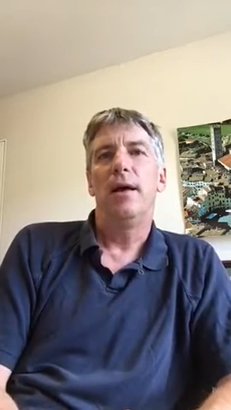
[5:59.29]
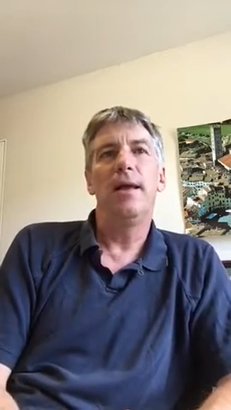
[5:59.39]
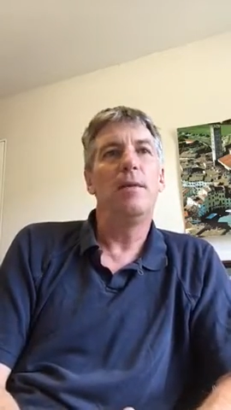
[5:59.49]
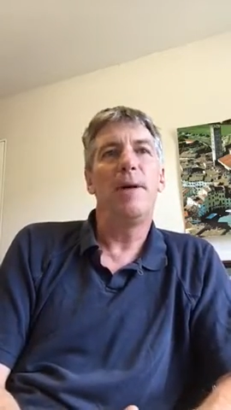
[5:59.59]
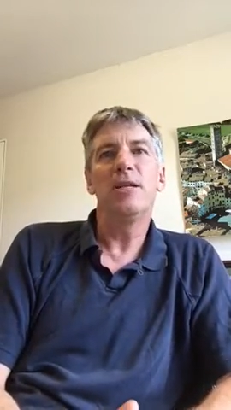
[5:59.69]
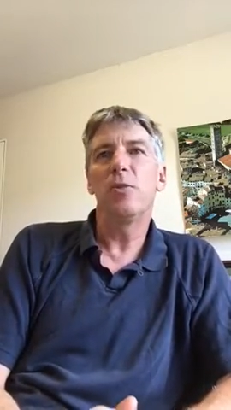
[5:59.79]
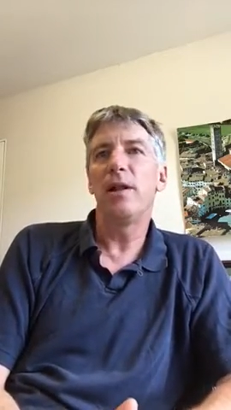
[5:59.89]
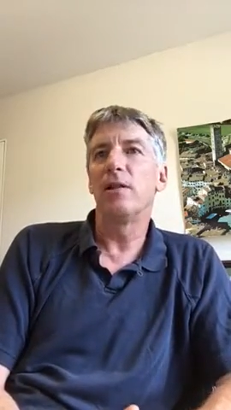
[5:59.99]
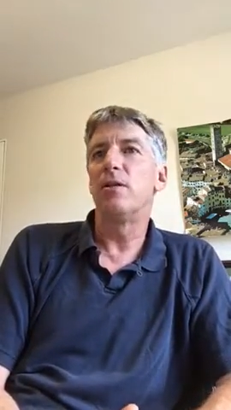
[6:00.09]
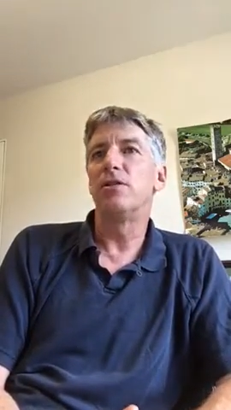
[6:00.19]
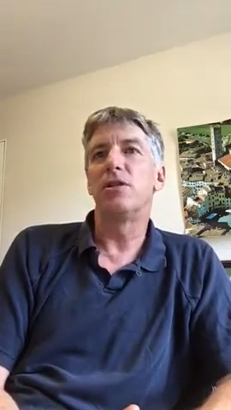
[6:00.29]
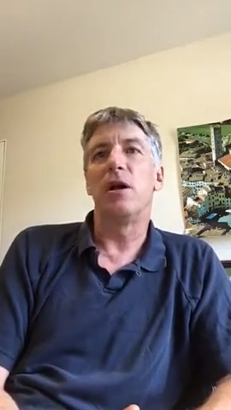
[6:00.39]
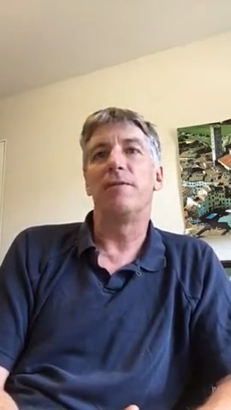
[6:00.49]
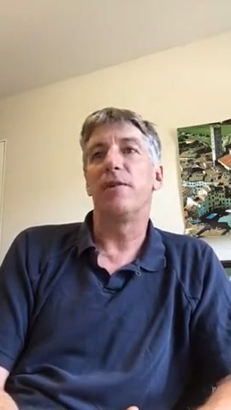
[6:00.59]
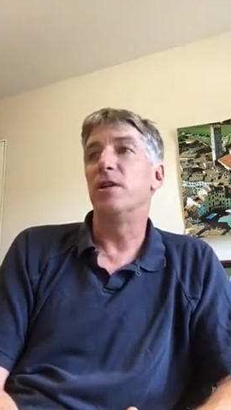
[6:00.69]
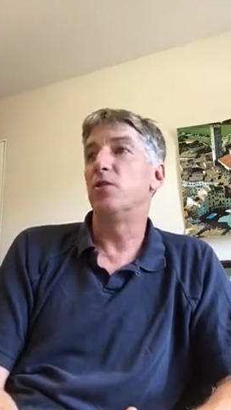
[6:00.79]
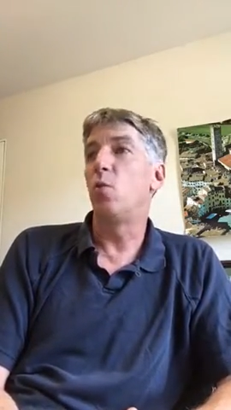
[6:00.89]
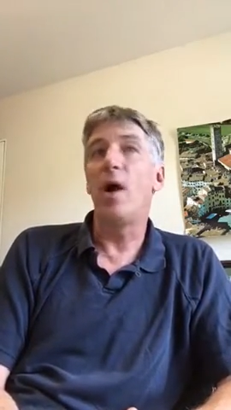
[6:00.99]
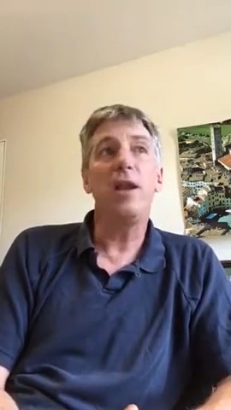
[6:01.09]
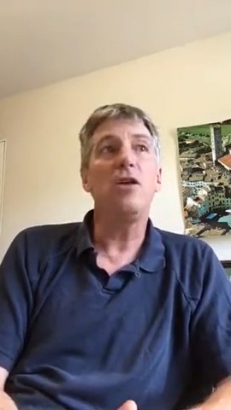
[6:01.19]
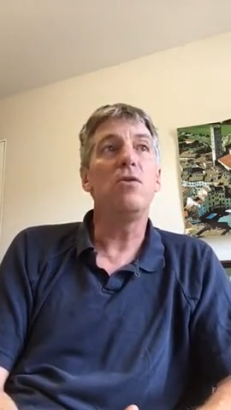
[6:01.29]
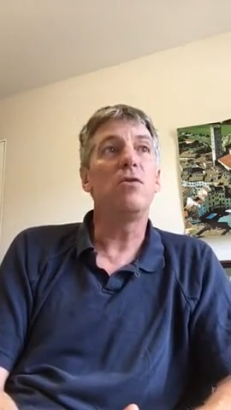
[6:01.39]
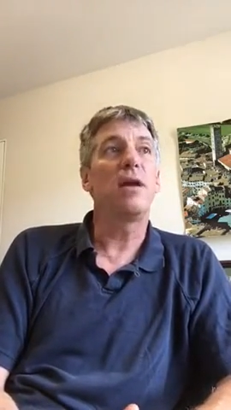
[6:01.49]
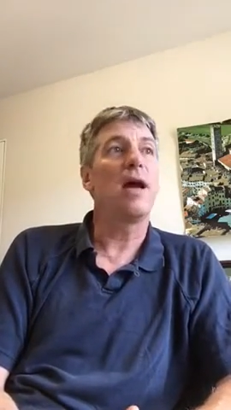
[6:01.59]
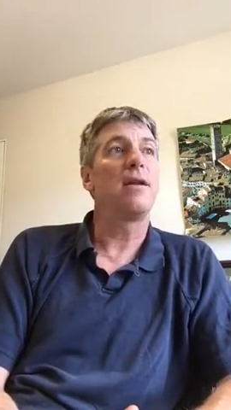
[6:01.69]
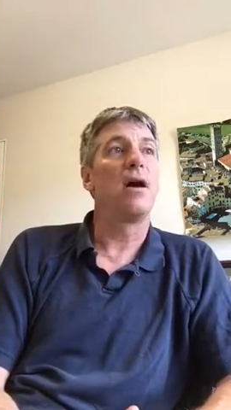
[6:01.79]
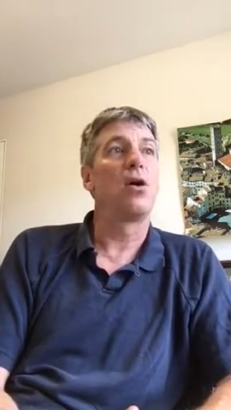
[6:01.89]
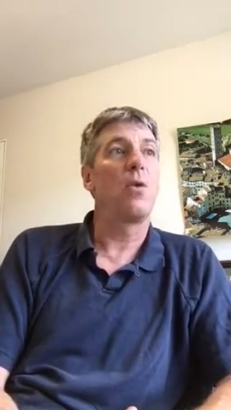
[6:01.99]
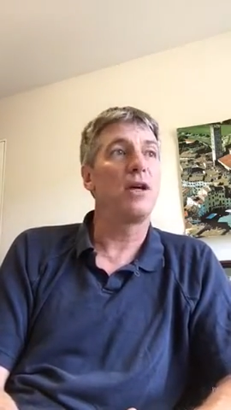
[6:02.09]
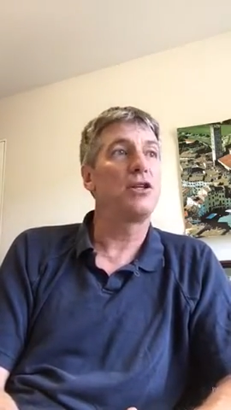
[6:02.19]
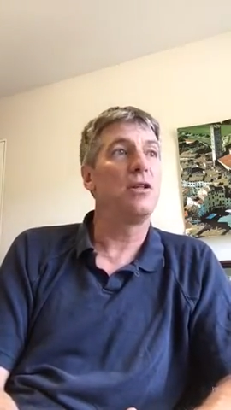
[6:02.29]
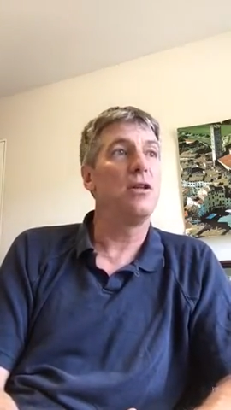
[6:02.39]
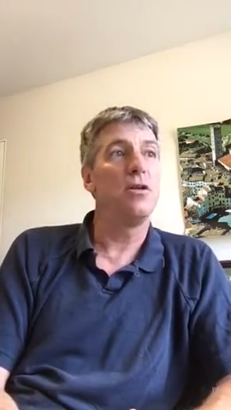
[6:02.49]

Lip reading: And the best way to learn stuff is when you get a question that